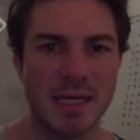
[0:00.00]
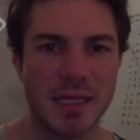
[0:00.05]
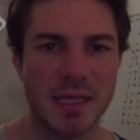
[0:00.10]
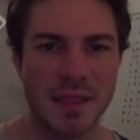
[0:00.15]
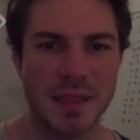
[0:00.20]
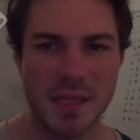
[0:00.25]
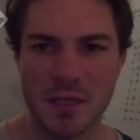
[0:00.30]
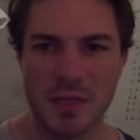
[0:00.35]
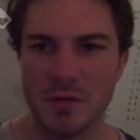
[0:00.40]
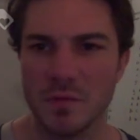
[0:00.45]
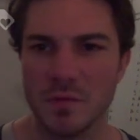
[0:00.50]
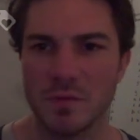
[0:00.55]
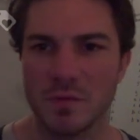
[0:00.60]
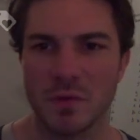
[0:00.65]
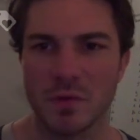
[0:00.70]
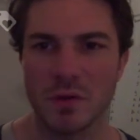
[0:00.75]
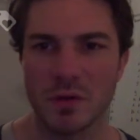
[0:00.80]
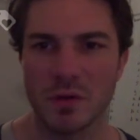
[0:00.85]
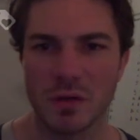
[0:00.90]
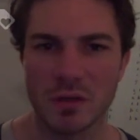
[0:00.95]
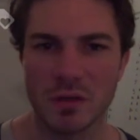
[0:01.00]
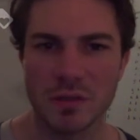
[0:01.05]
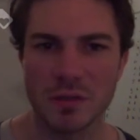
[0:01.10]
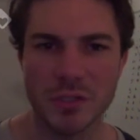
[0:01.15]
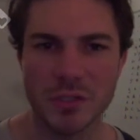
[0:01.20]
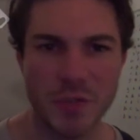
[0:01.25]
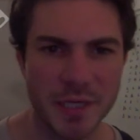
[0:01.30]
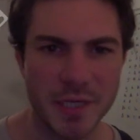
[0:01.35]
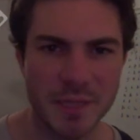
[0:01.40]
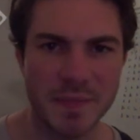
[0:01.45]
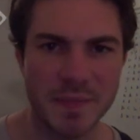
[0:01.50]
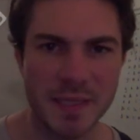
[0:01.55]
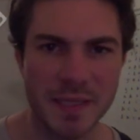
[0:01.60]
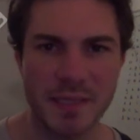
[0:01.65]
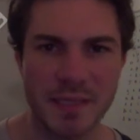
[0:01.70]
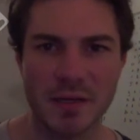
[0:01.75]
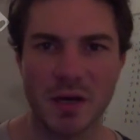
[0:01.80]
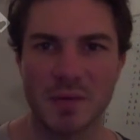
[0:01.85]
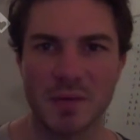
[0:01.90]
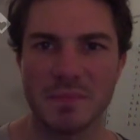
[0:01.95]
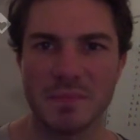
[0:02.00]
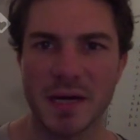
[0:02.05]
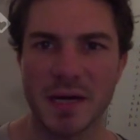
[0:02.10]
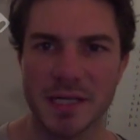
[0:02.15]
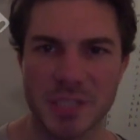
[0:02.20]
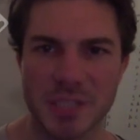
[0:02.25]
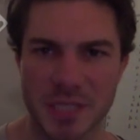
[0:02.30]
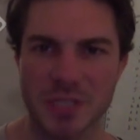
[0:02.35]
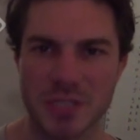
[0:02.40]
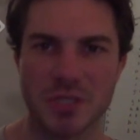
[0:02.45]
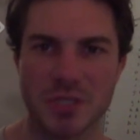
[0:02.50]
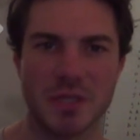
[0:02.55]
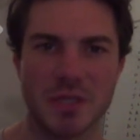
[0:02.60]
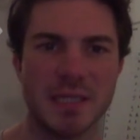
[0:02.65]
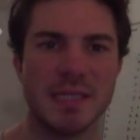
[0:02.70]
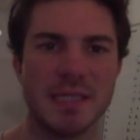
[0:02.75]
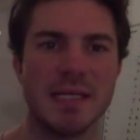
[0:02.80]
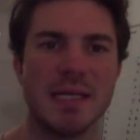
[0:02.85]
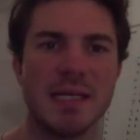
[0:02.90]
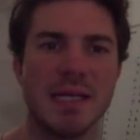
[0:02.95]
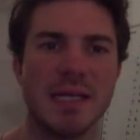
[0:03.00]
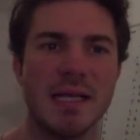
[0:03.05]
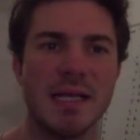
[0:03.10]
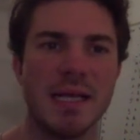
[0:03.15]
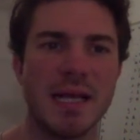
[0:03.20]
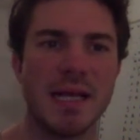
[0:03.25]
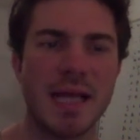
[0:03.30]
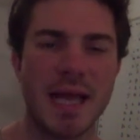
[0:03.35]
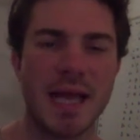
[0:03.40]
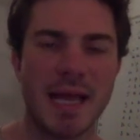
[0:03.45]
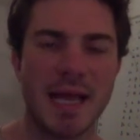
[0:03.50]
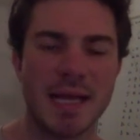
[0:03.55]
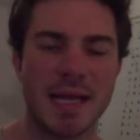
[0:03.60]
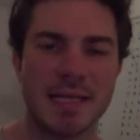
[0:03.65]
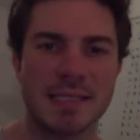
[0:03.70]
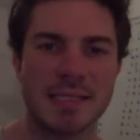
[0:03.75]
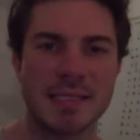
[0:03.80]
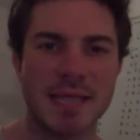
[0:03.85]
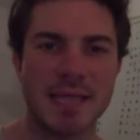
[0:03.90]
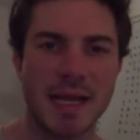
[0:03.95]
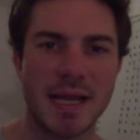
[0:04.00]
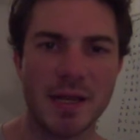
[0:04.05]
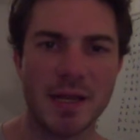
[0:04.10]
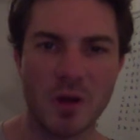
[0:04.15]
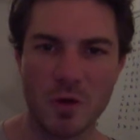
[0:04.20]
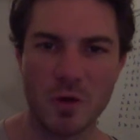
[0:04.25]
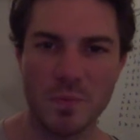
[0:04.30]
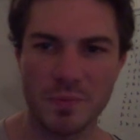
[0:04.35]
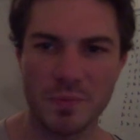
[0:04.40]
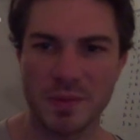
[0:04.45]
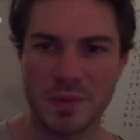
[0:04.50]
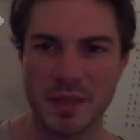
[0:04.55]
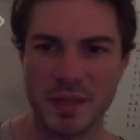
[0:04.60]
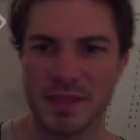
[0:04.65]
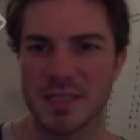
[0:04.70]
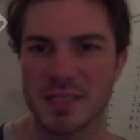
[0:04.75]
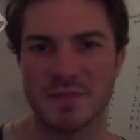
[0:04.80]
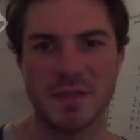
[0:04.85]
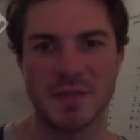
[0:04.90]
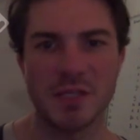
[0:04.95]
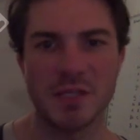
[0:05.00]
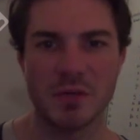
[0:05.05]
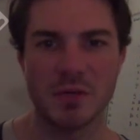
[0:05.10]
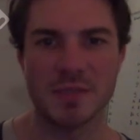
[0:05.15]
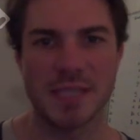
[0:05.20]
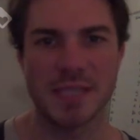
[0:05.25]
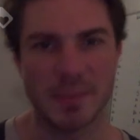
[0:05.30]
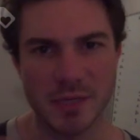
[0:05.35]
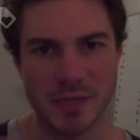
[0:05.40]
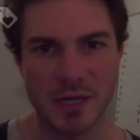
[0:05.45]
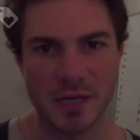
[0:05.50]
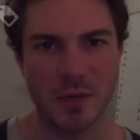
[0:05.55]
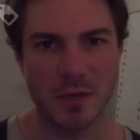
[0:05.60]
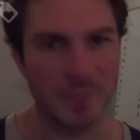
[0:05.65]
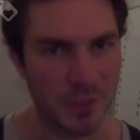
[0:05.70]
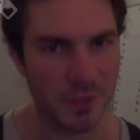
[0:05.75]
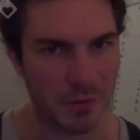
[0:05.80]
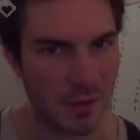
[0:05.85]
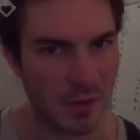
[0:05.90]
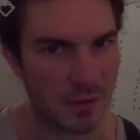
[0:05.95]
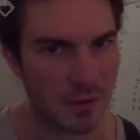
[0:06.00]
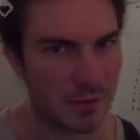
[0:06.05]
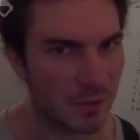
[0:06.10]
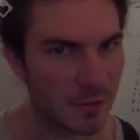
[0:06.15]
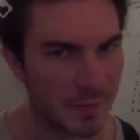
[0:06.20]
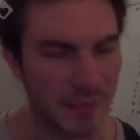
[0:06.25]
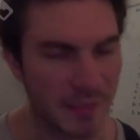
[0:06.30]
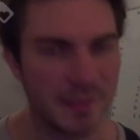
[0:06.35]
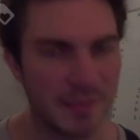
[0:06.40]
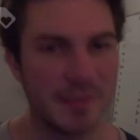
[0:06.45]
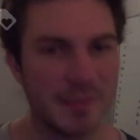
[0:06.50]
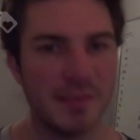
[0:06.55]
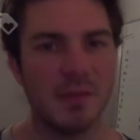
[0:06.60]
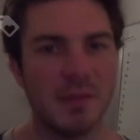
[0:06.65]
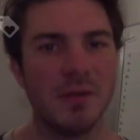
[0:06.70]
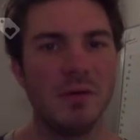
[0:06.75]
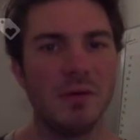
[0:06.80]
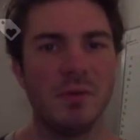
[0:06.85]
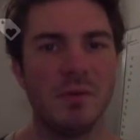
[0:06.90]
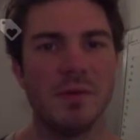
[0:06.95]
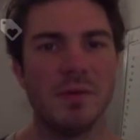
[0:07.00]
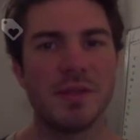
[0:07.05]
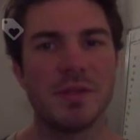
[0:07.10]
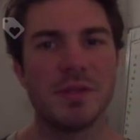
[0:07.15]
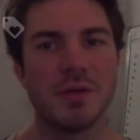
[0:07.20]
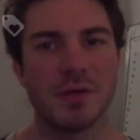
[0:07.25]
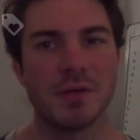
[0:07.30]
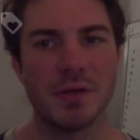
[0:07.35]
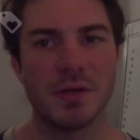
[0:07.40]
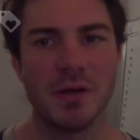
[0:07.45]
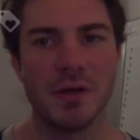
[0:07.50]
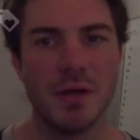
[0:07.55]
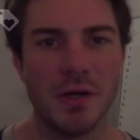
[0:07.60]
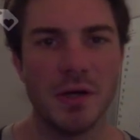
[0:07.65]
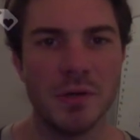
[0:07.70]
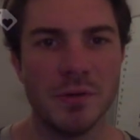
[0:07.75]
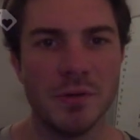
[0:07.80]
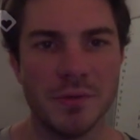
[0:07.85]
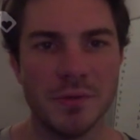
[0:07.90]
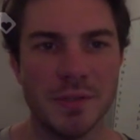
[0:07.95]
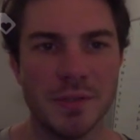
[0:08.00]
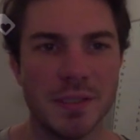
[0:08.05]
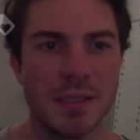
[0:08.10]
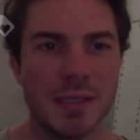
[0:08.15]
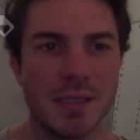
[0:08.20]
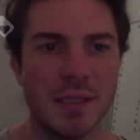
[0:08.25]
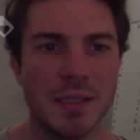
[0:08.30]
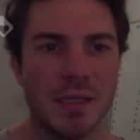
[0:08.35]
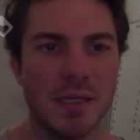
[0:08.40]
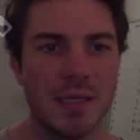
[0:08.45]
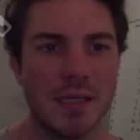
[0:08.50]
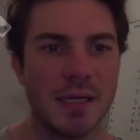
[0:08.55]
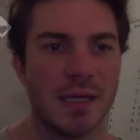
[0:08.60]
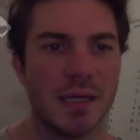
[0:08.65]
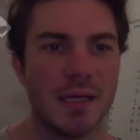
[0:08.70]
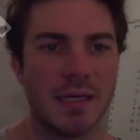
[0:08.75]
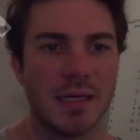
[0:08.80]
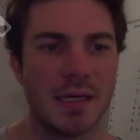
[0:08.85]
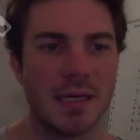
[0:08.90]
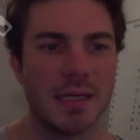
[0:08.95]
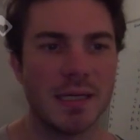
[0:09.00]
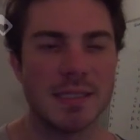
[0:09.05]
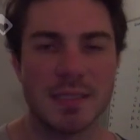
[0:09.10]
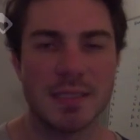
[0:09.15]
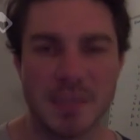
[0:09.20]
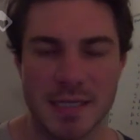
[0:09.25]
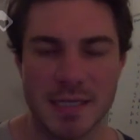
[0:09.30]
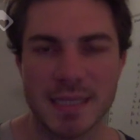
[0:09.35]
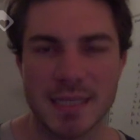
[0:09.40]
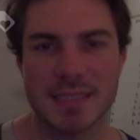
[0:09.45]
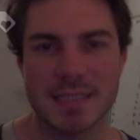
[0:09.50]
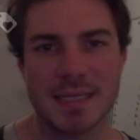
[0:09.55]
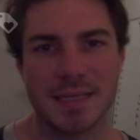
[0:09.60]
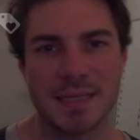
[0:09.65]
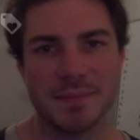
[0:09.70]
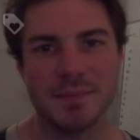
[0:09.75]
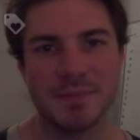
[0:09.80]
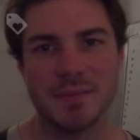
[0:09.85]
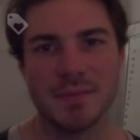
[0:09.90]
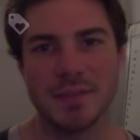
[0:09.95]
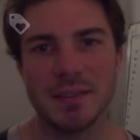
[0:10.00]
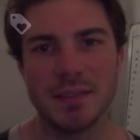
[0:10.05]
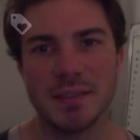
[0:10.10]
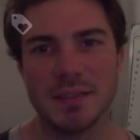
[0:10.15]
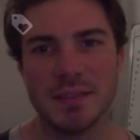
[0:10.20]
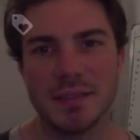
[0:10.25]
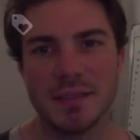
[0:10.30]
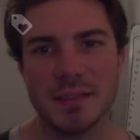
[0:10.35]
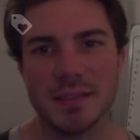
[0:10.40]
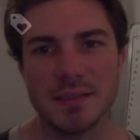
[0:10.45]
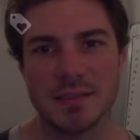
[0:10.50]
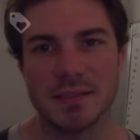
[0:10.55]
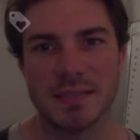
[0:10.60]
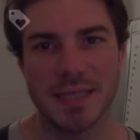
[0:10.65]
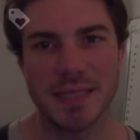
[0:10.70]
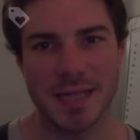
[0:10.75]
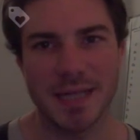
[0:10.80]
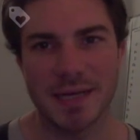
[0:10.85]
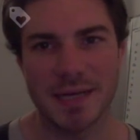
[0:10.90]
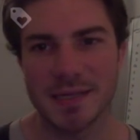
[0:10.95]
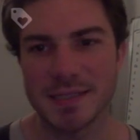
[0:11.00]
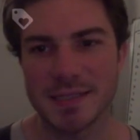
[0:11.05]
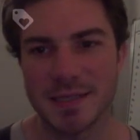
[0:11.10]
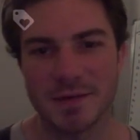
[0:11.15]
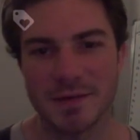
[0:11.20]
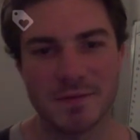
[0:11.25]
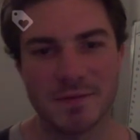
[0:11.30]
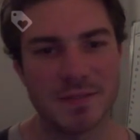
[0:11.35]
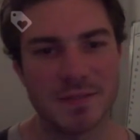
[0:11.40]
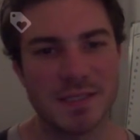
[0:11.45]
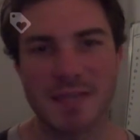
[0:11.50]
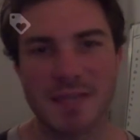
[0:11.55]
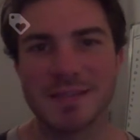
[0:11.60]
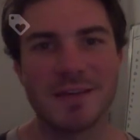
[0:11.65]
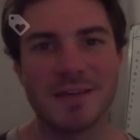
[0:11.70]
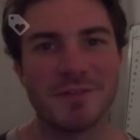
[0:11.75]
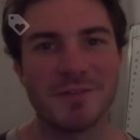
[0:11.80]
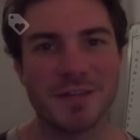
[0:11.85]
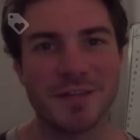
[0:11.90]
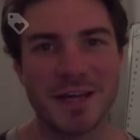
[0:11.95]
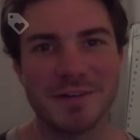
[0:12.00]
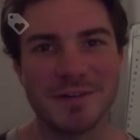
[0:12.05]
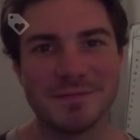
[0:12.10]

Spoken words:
Thank you for joining me on my chess journey. And I hope that this video was able to help you a little bit with your own. Until the next time, take care of yourselves. Ta-ta for now.